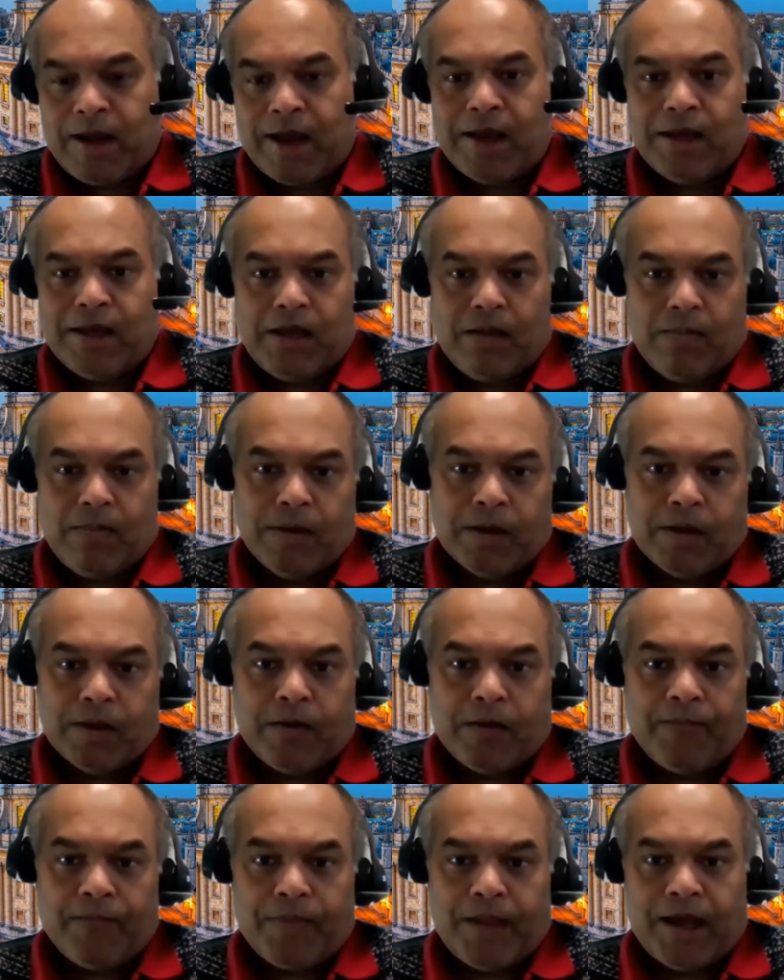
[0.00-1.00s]

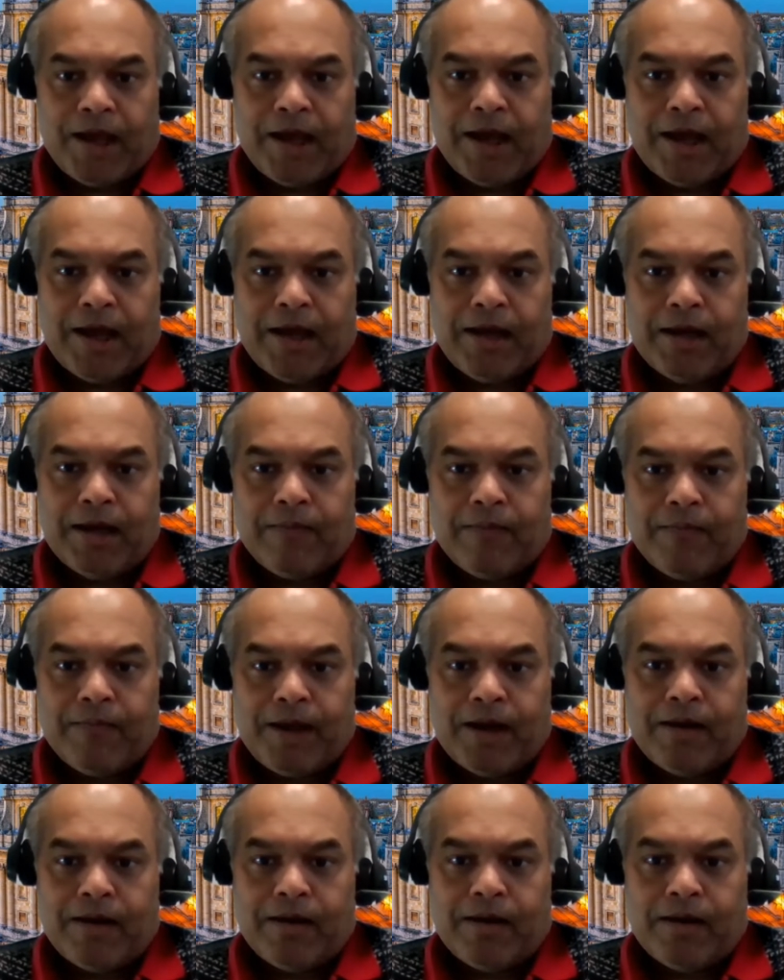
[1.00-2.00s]
academia and
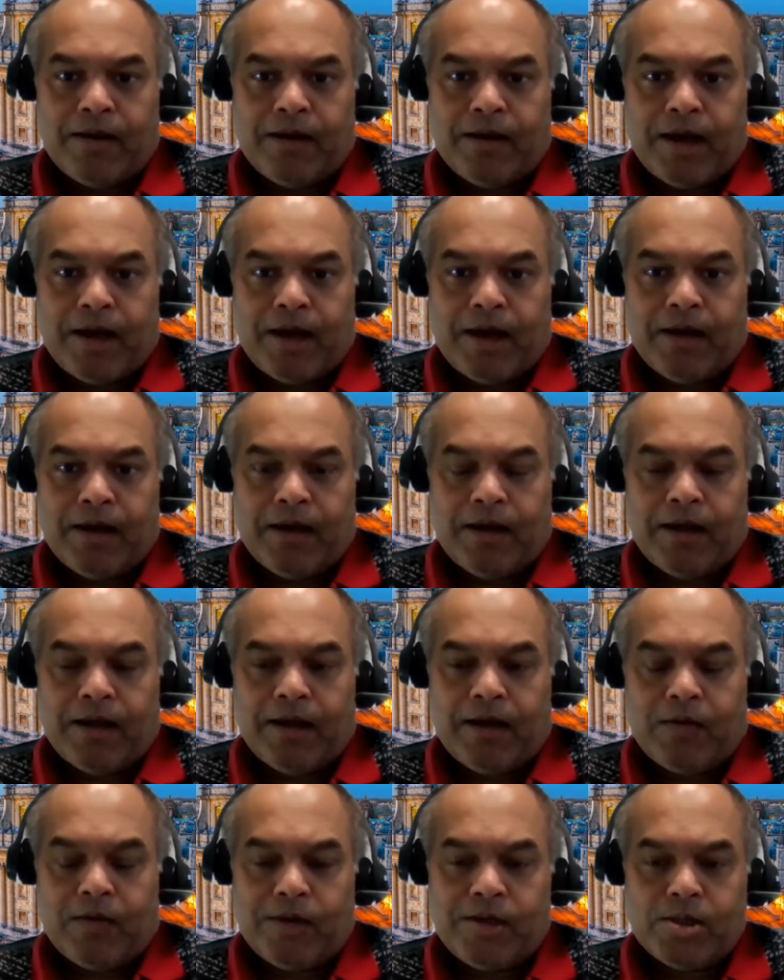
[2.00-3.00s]

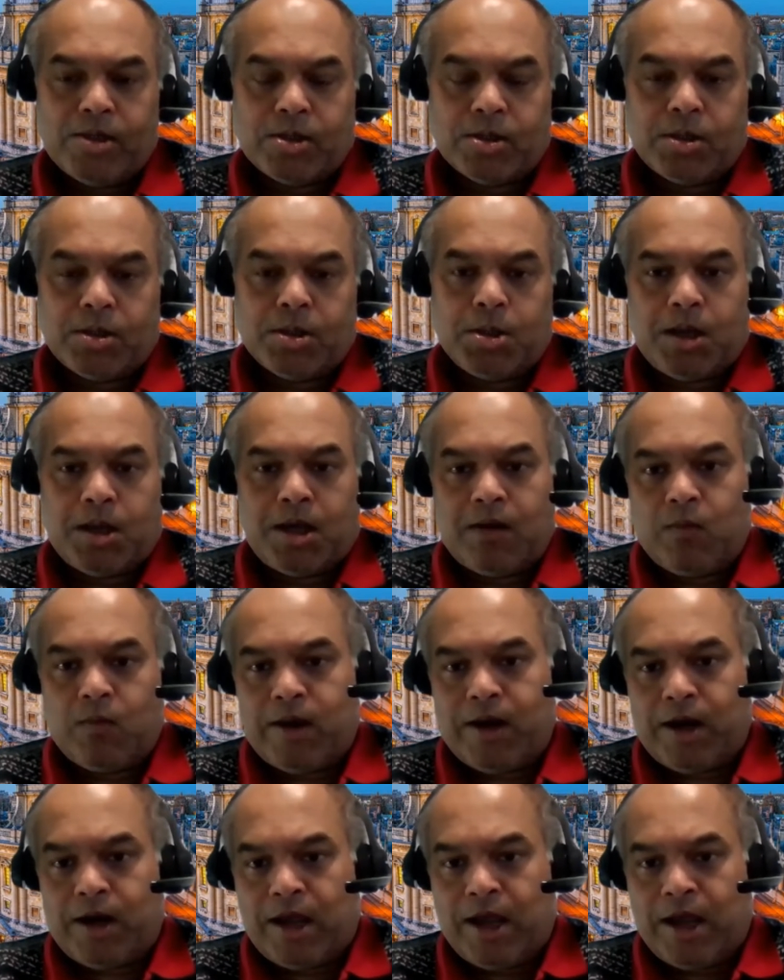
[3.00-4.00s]
research and
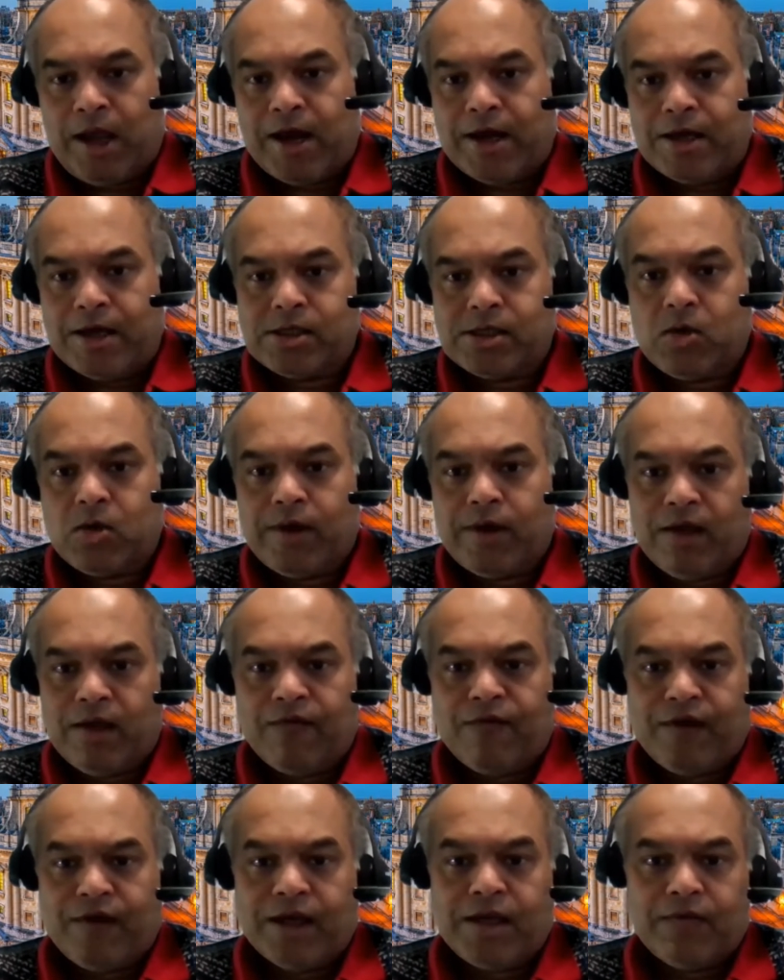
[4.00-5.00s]
where AI is going
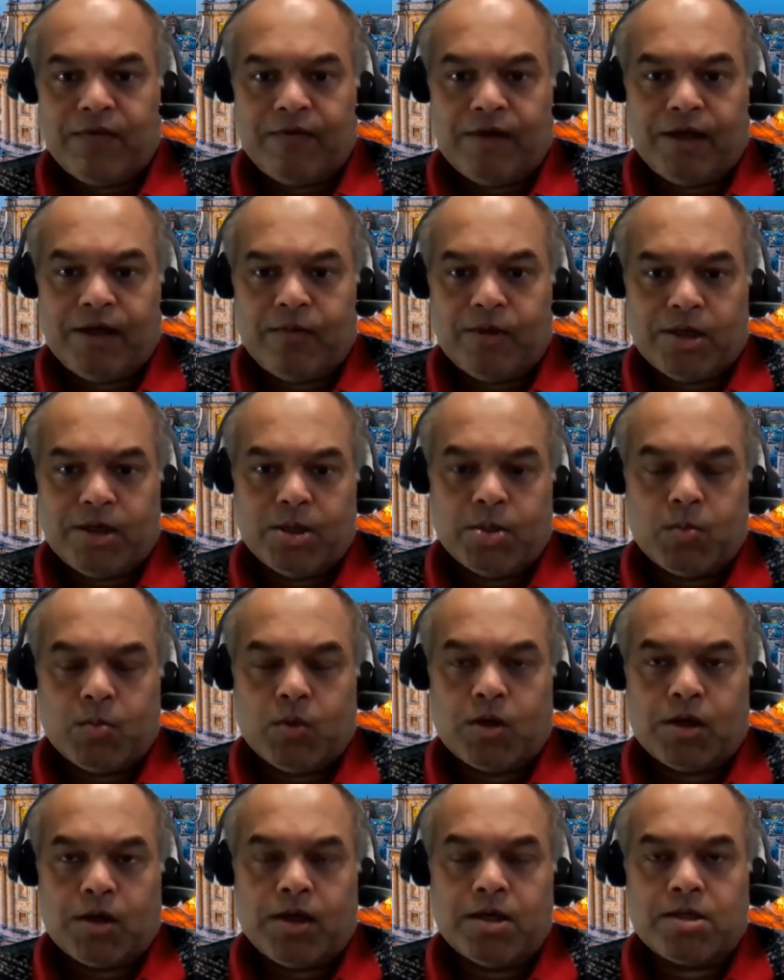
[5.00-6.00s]
effectively, which is
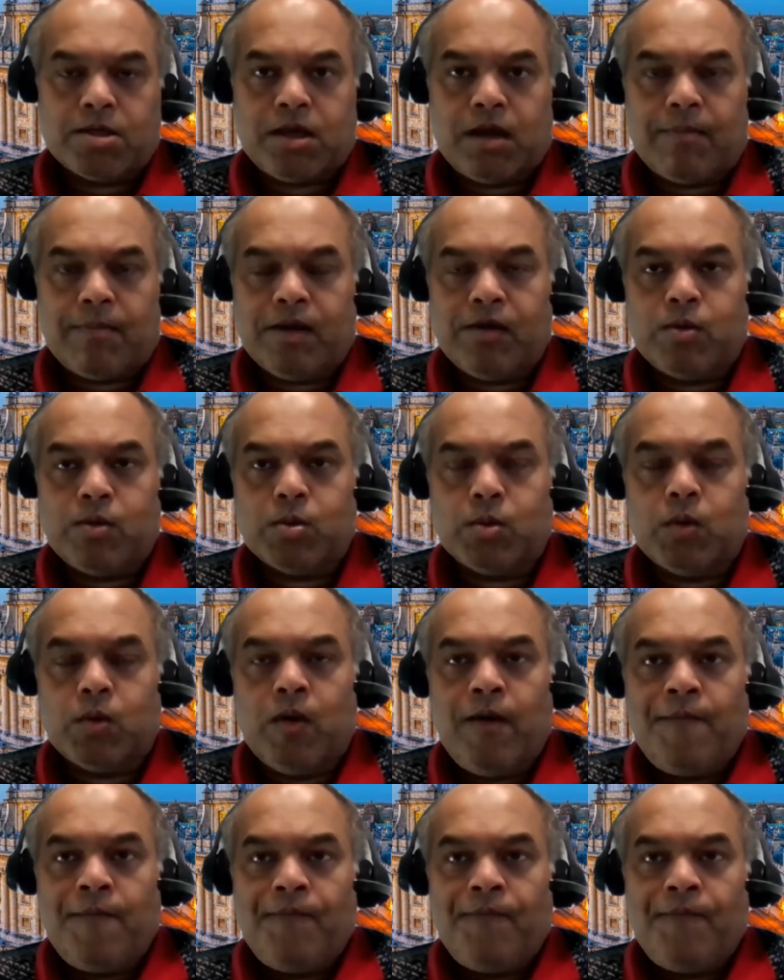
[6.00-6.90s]
what it is coming to.